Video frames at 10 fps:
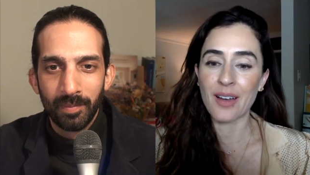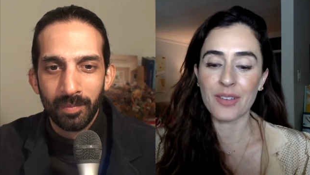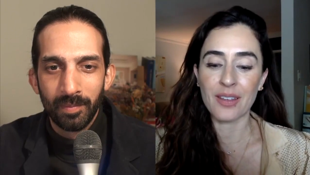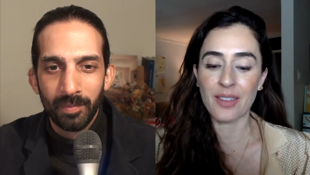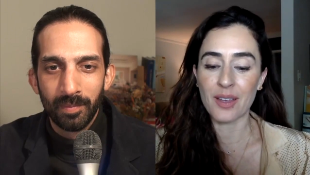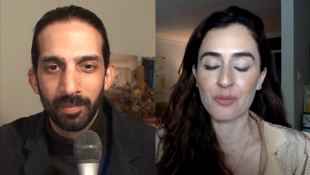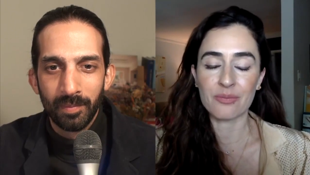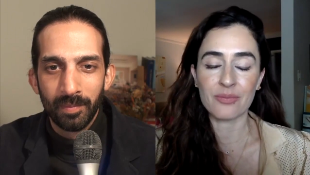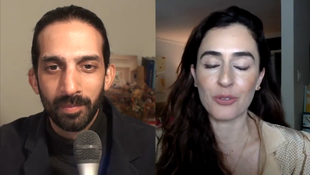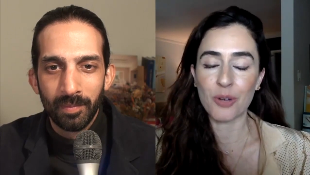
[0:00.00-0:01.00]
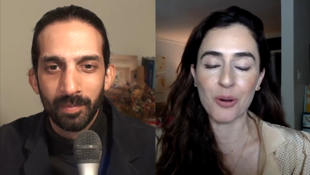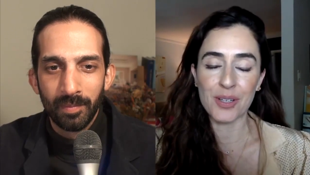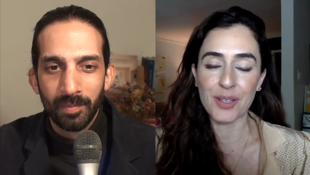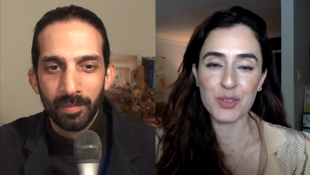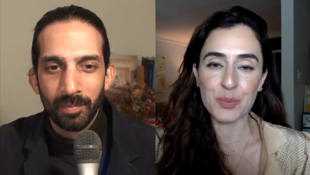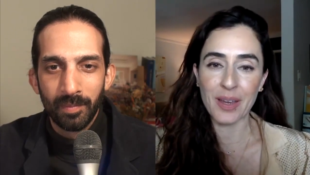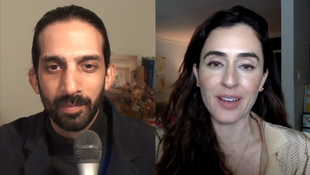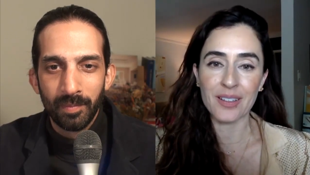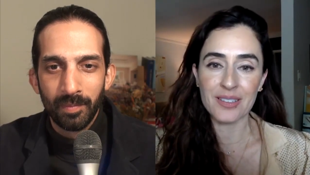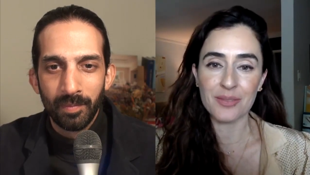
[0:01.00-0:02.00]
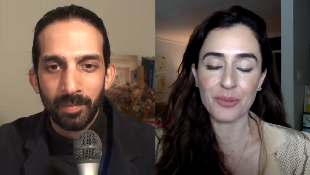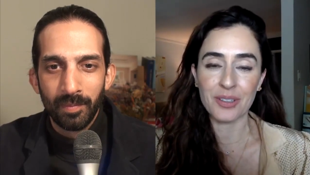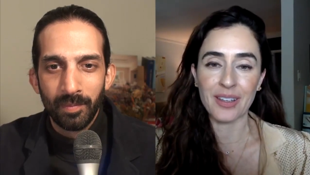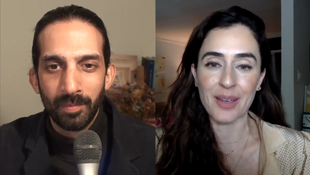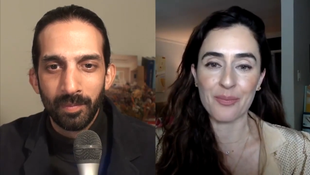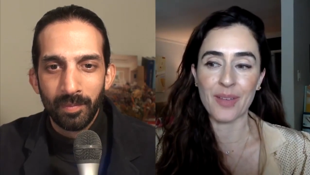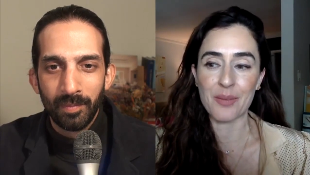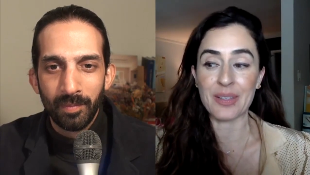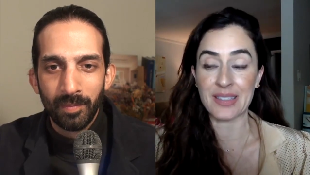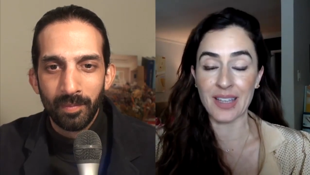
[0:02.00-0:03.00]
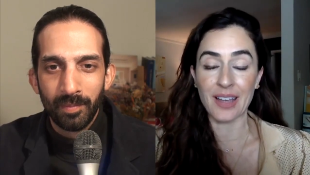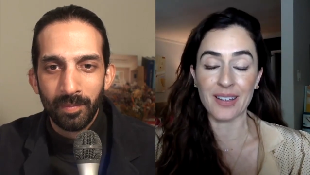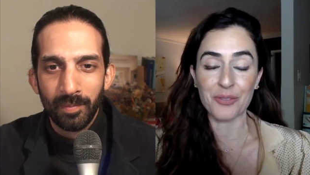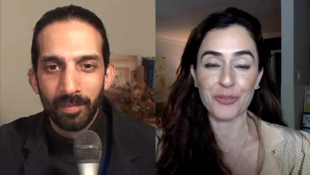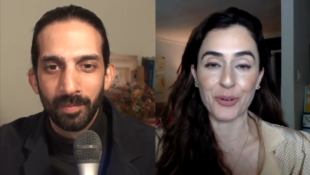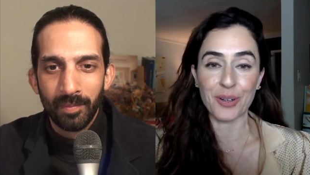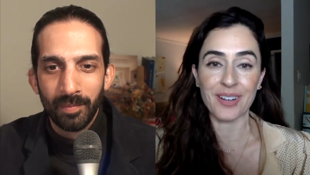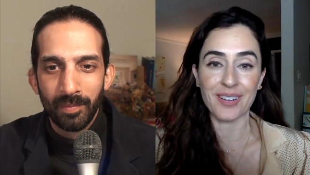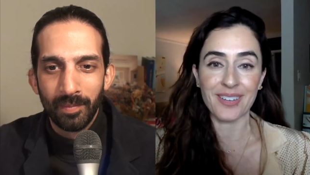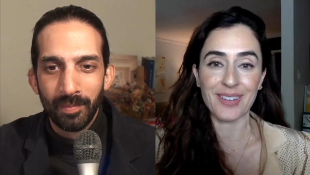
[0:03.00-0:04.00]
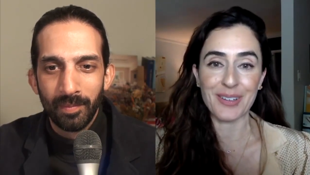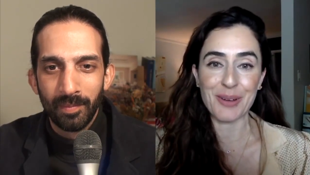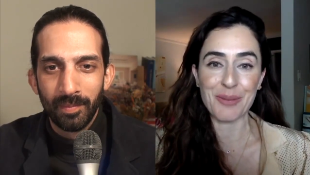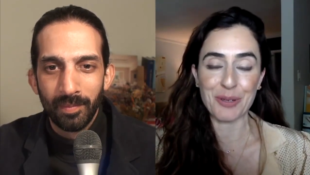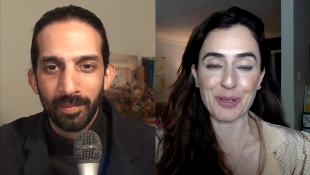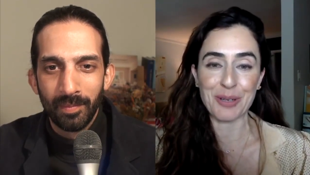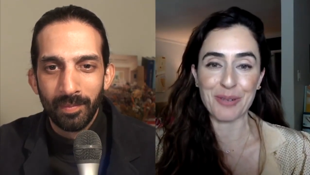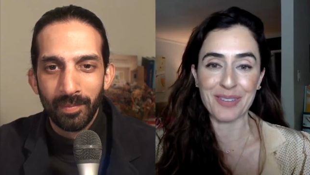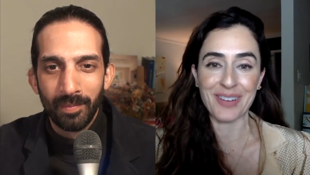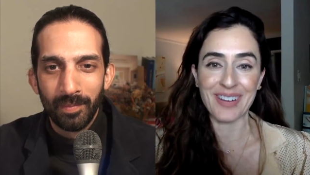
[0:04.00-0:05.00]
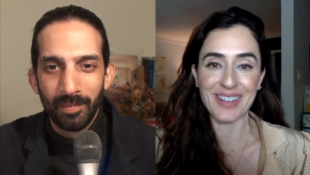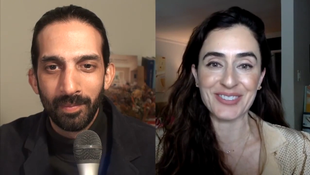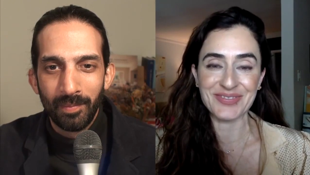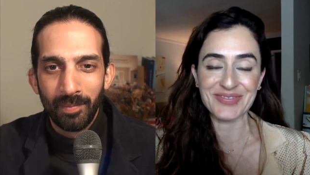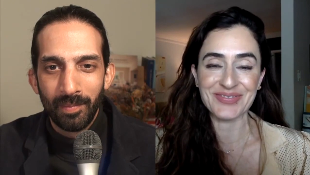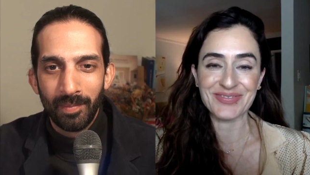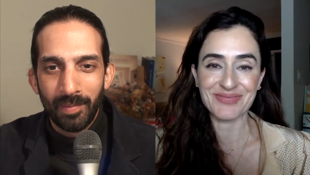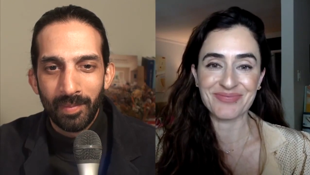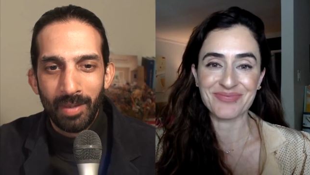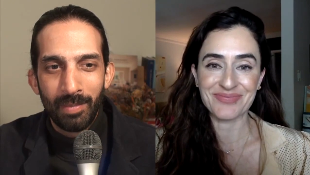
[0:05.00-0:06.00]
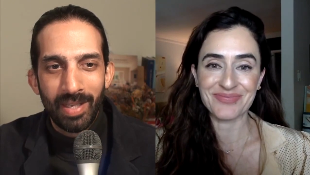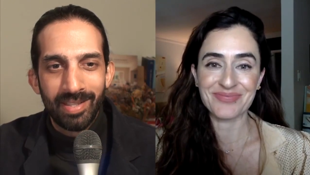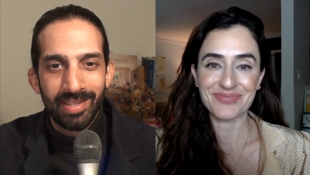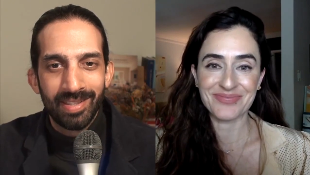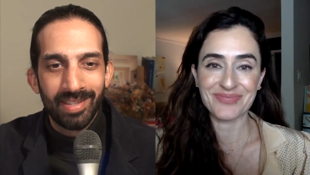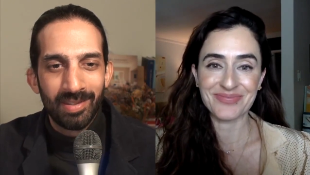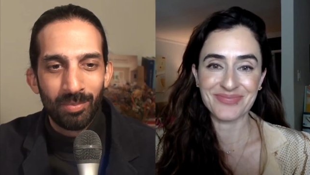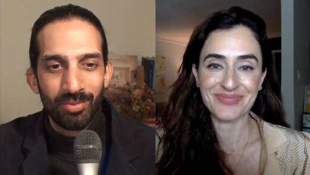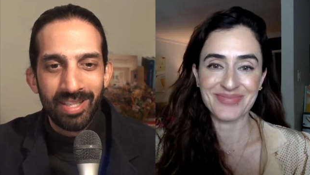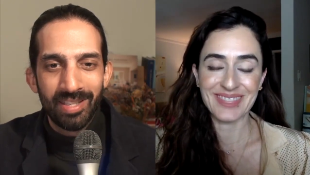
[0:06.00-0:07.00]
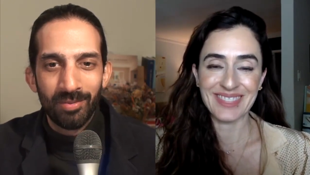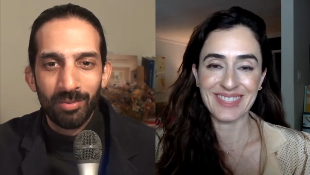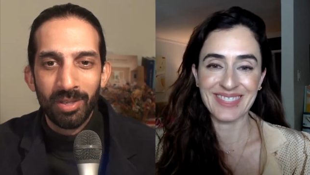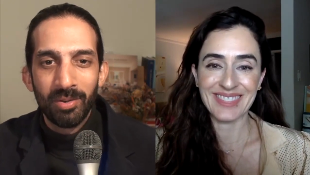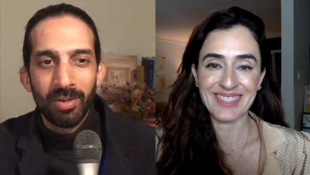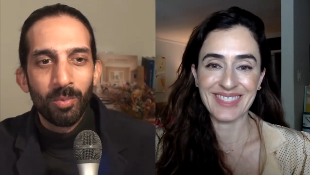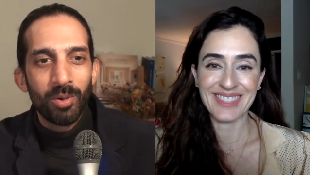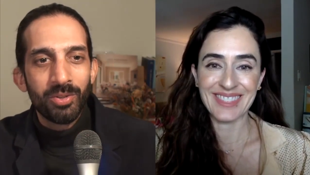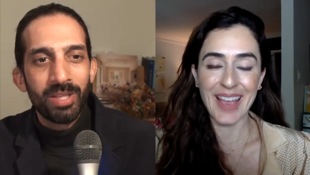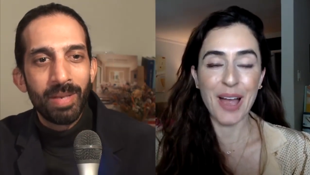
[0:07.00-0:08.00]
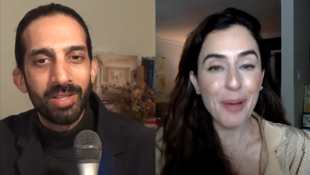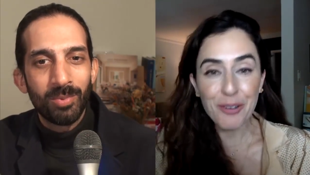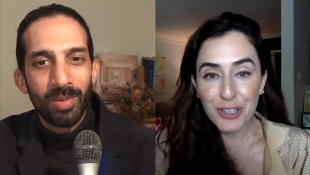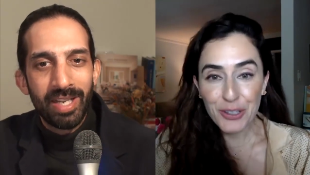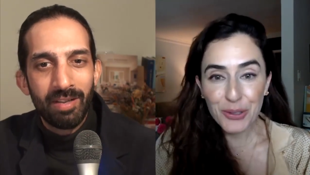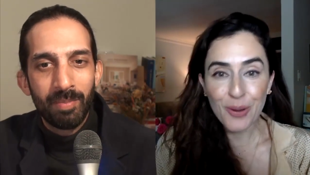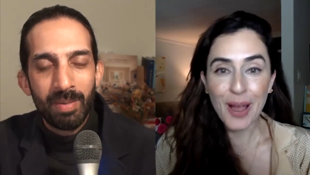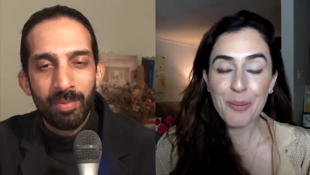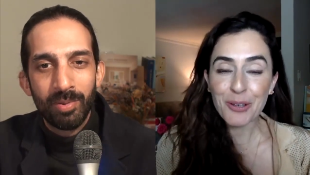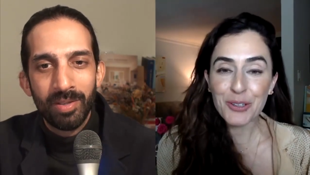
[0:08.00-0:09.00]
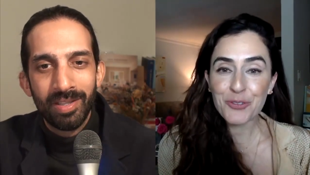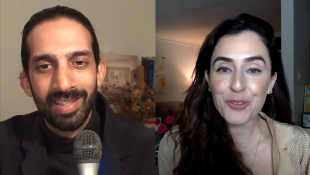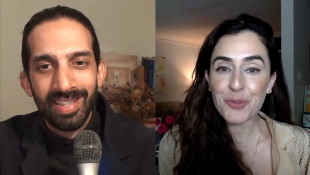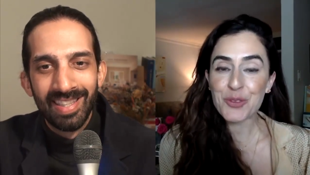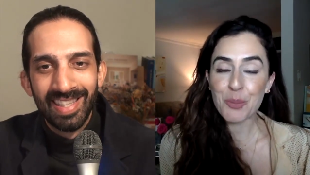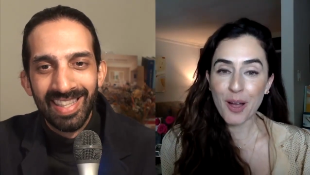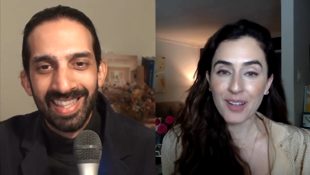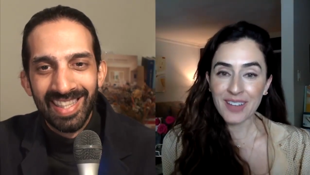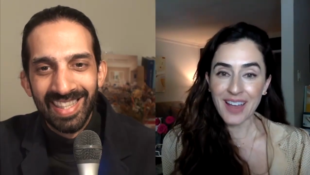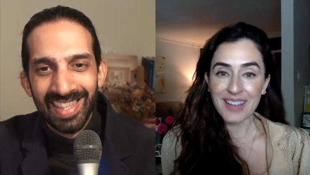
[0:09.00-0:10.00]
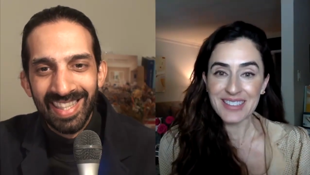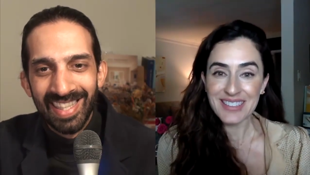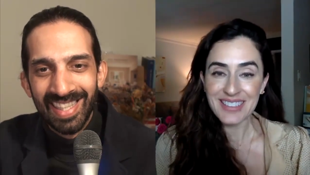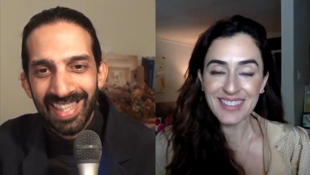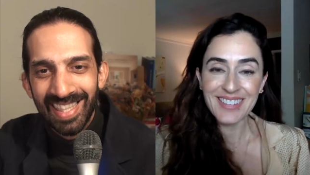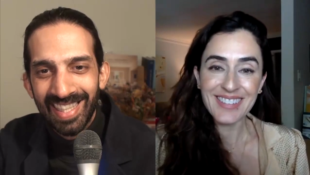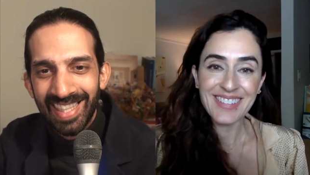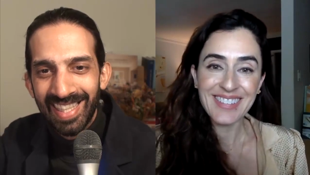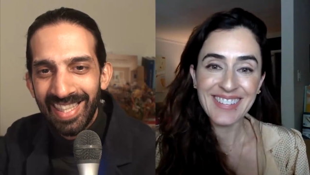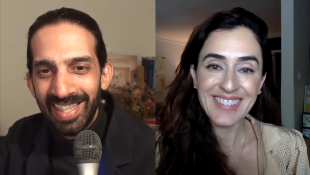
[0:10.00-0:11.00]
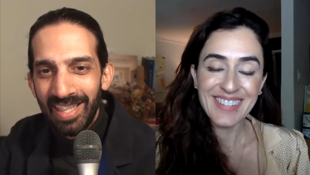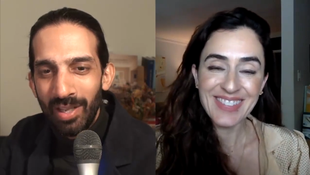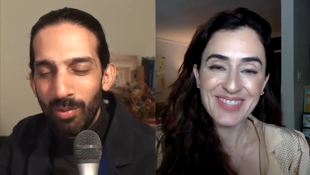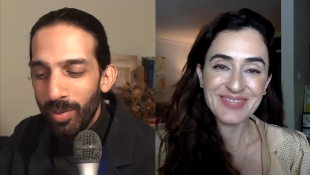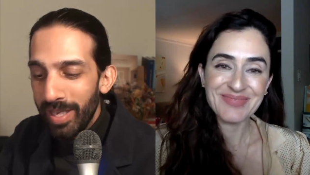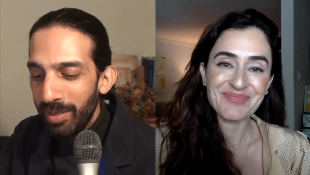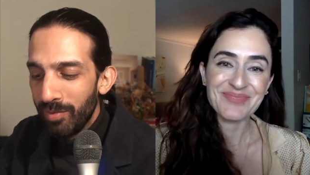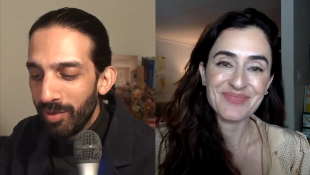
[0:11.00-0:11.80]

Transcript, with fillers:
Speaker 1: having them grow and expand. Really, I'm, I'm excited for who I'm working with right now.
Speaker 2: Amazing. Brilliant. Well, what's the best way? You? People... How about
Speaker 1: you with the podcast?
Speaker 2: We've